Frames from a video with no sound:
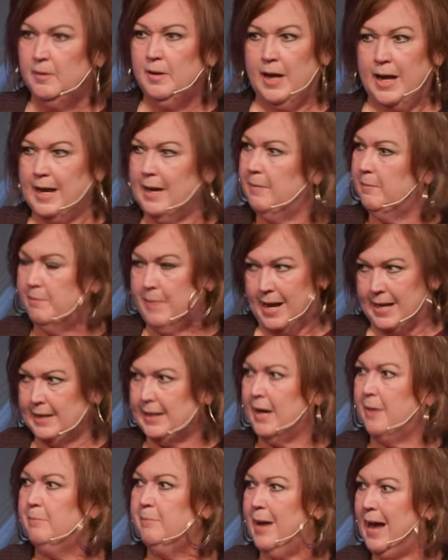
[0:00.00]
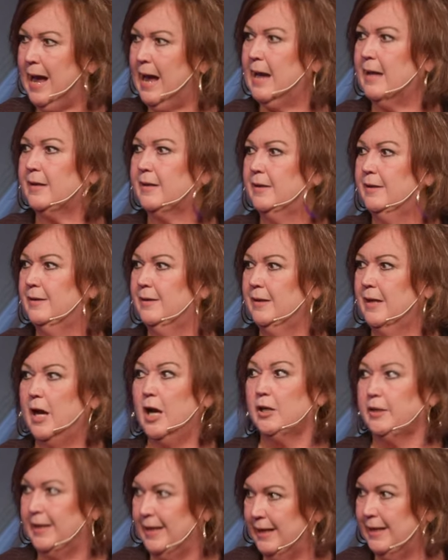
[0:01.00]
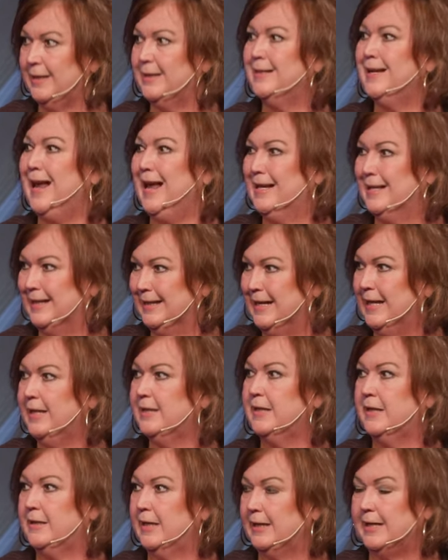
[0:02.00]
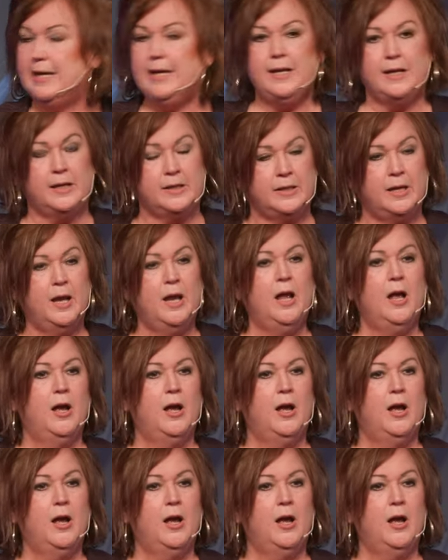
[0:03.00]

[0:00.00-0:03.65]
It may come back again and again and again,